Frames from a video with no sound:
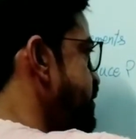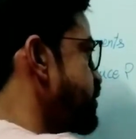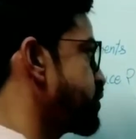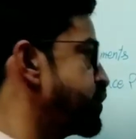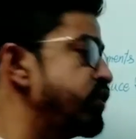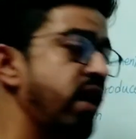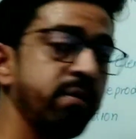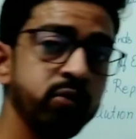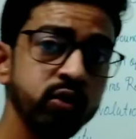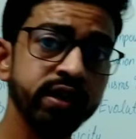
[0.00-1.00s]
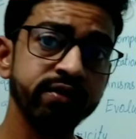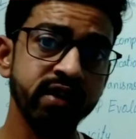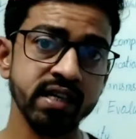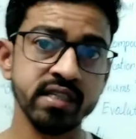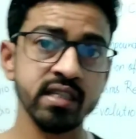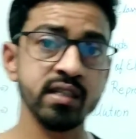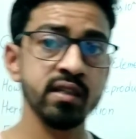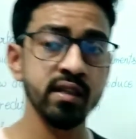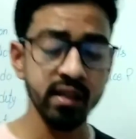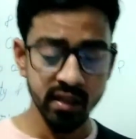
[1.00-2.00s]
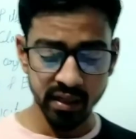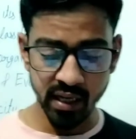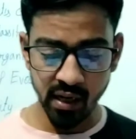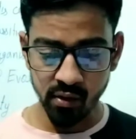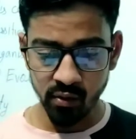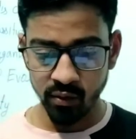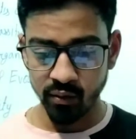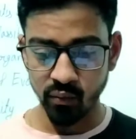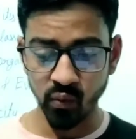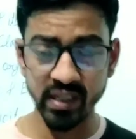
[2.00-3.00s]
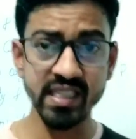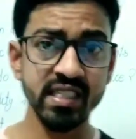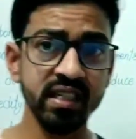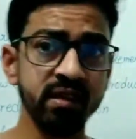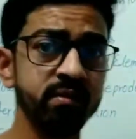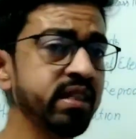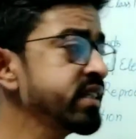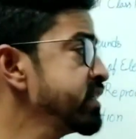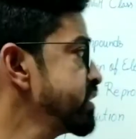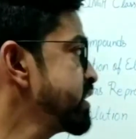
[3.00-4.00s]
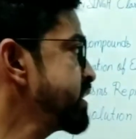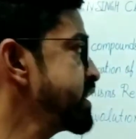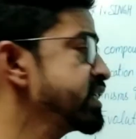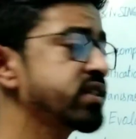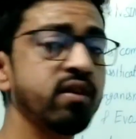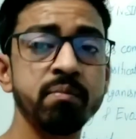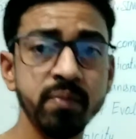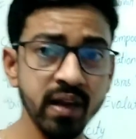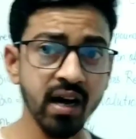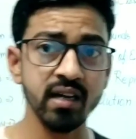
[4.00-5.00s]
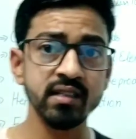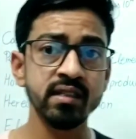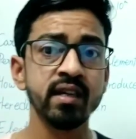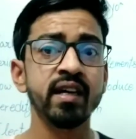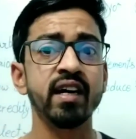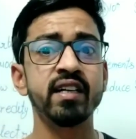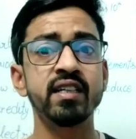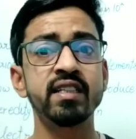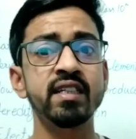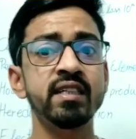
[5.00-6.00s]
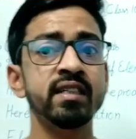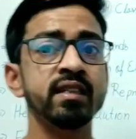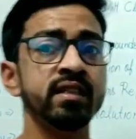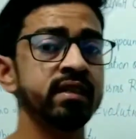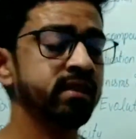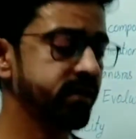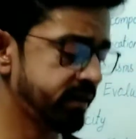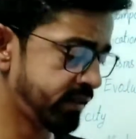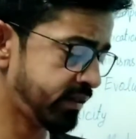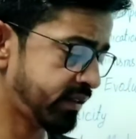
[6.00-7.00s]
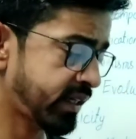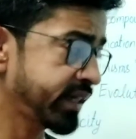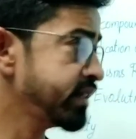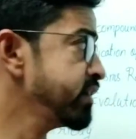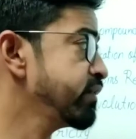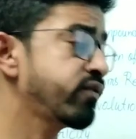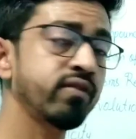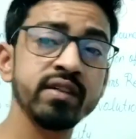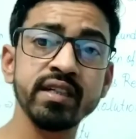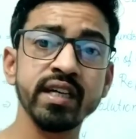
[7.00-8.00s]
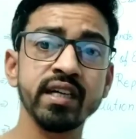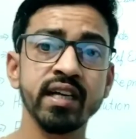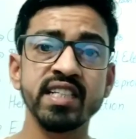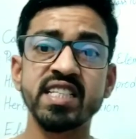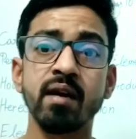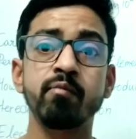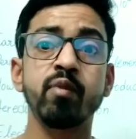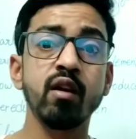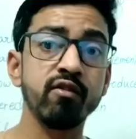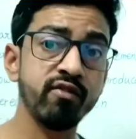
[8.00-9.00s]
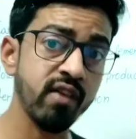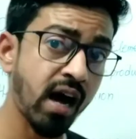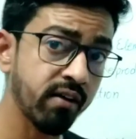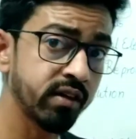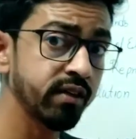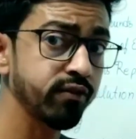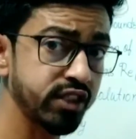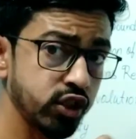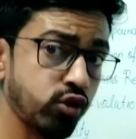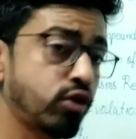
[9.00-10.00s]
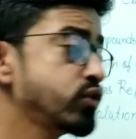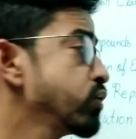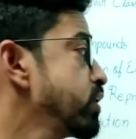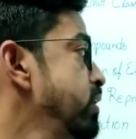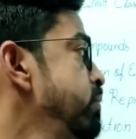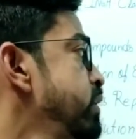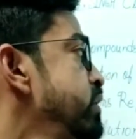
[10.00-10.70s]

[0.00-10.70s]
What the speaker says: So you have to revise it. Now one is come in the case of plants, another take example of flower, which is also come.